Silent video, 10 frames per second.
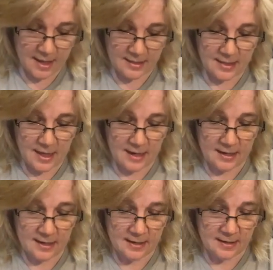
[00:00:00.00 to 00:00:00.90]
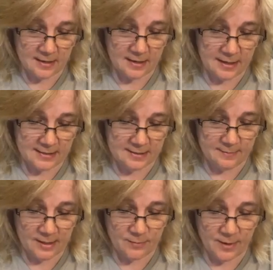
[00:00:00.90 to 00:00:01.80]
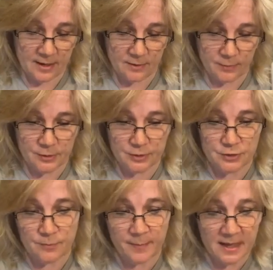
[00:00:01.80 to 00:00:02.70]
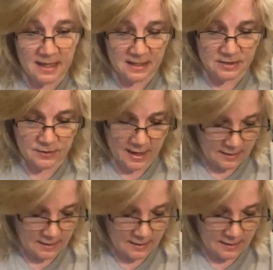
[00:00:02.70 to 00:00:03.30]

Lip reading: and then I did my threader where you could do beads